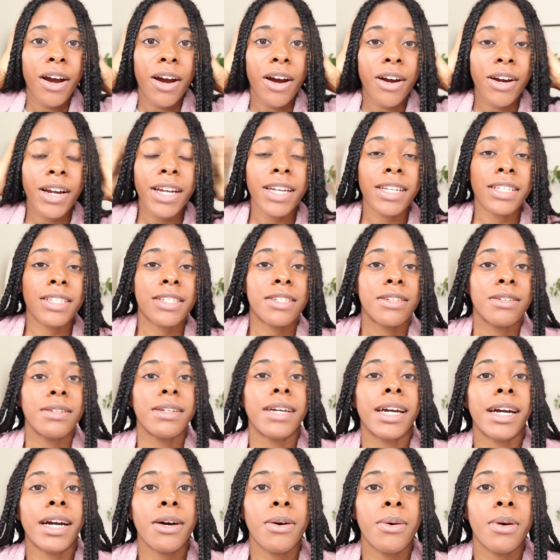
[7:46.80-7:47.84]
Alright, so
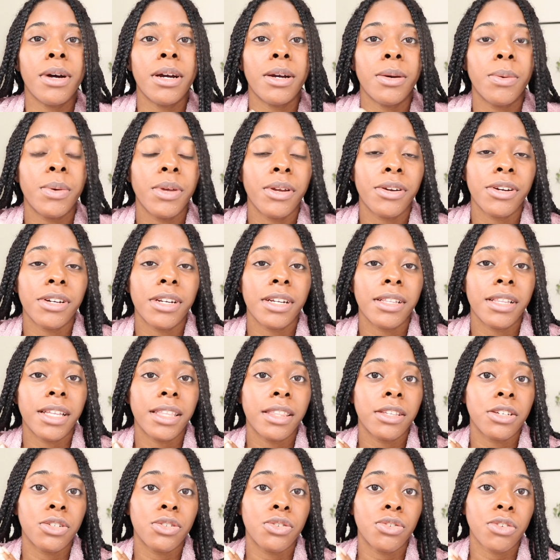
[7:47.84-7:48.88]
now we are going to let
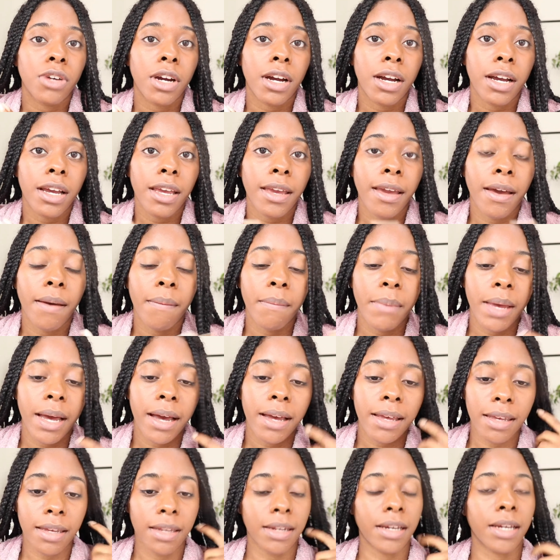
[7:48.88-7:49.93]
this dry, come
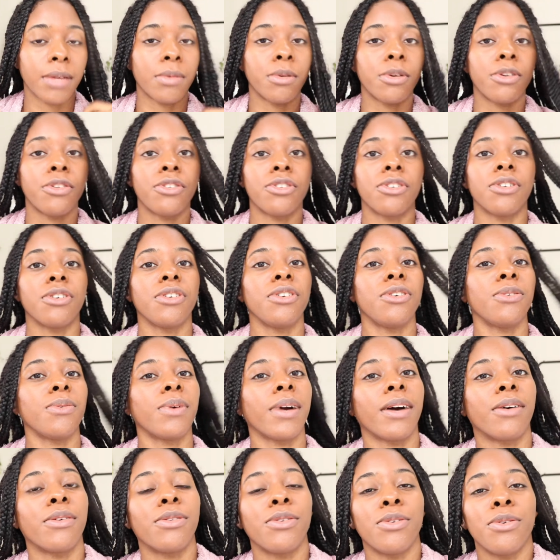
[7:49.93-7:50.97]
back, and I will show you
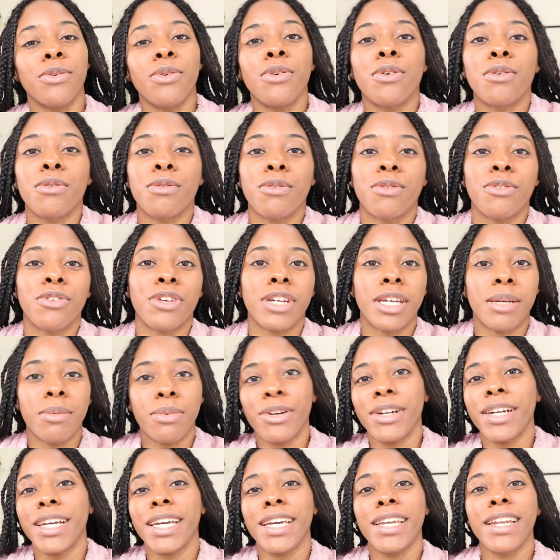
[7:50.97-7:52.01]
how to
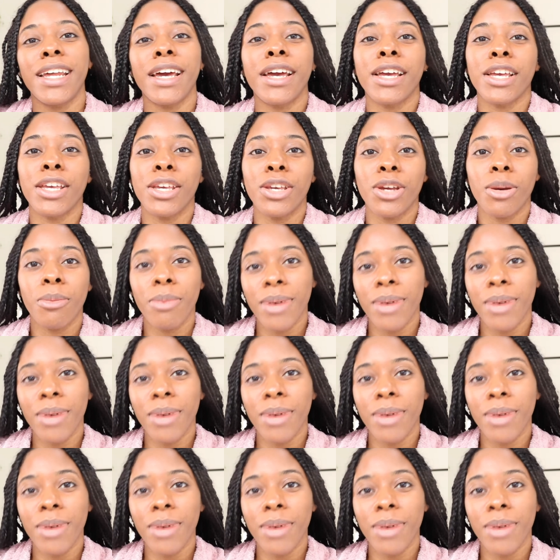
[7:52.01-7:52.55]
re-braid your